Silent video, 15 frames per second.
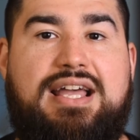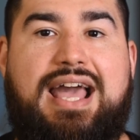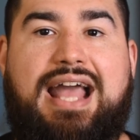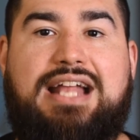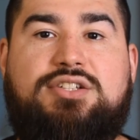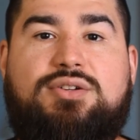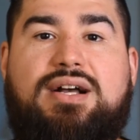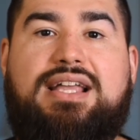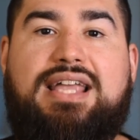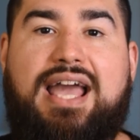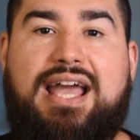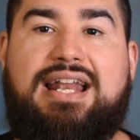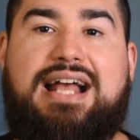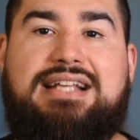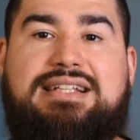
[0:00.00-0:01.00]
And so,
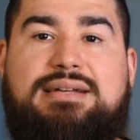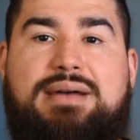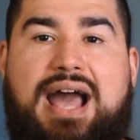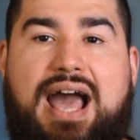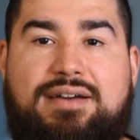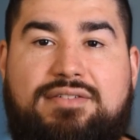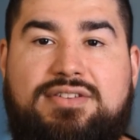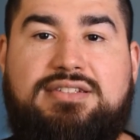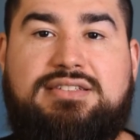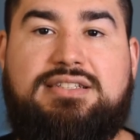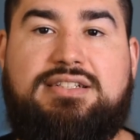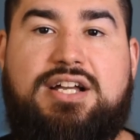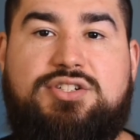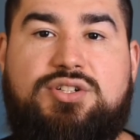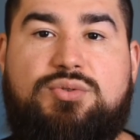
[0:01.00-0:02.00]
again, as I'm having this
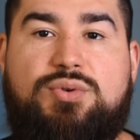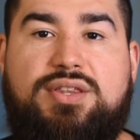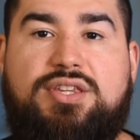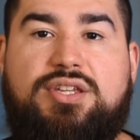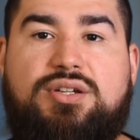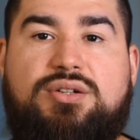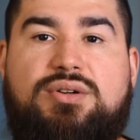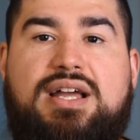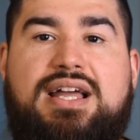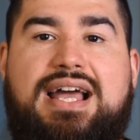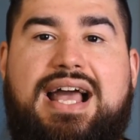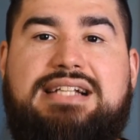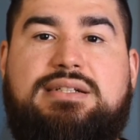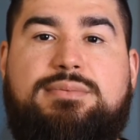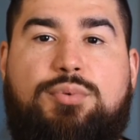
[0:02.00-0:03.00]
discussion with you,
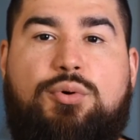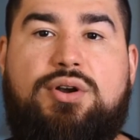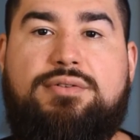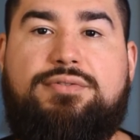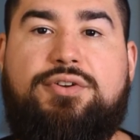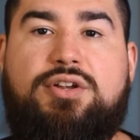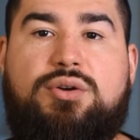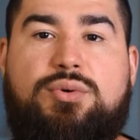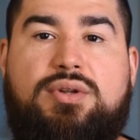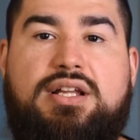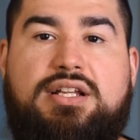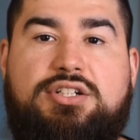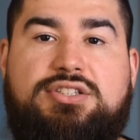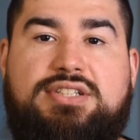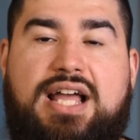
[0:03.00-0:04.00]
it's important for you to really
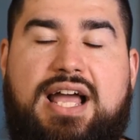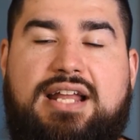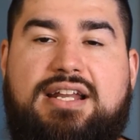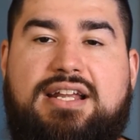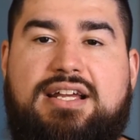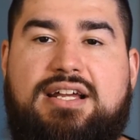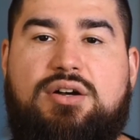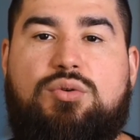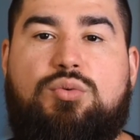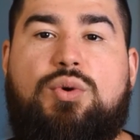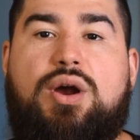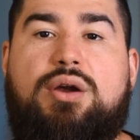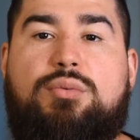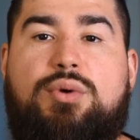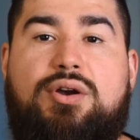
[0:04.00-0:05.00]
understand,
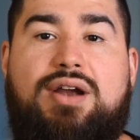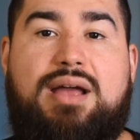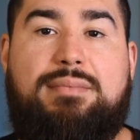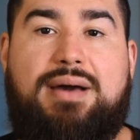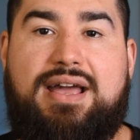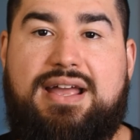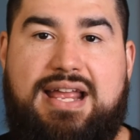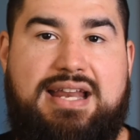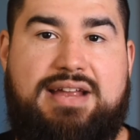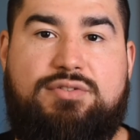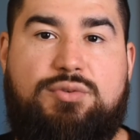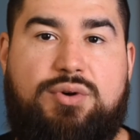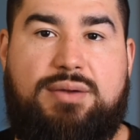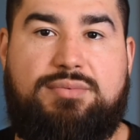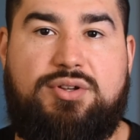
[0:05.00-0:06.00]
where am I and everywhere I'm